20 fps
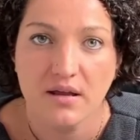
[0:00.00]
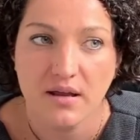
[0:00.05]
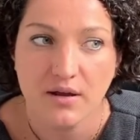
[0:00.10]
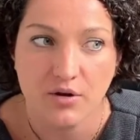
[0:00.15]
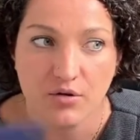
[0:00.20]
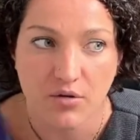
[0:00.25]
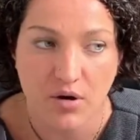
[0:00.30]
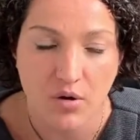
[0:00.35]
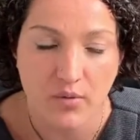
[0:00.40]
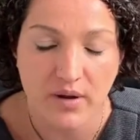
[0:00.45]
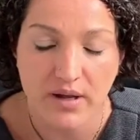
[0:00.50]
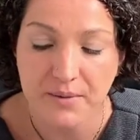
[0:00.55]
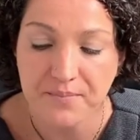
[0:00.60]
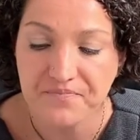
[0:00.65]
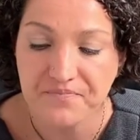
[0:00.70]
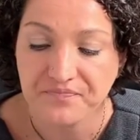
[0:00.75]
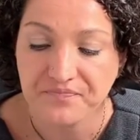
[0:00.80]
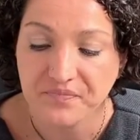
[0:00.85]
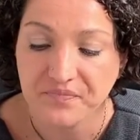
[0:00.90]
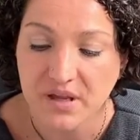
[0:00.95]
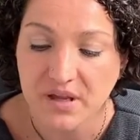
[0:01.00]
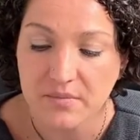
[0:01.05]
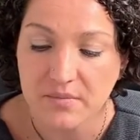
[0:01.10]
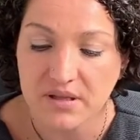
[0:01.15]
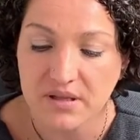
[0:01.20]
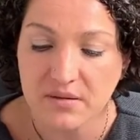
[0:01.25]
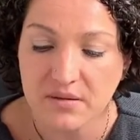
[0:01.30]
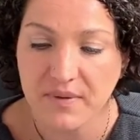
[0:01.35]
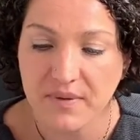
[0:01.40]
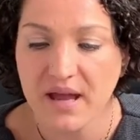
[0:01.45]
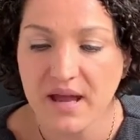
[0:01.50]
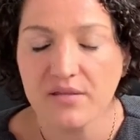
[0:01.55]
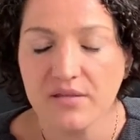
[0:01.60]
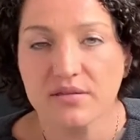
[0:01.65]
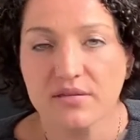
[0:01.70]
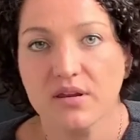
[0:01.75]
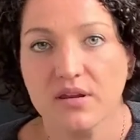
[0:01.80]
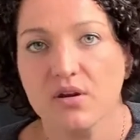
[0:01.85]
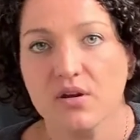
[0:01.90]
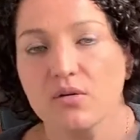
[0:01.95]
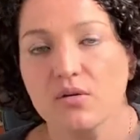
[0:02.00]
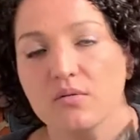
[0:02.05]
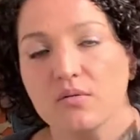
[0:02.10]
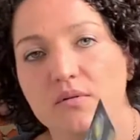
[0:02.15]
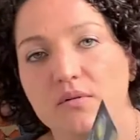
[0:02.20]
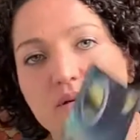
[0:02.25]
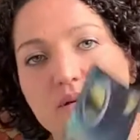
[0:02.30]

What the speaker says: growing. But the path, you know,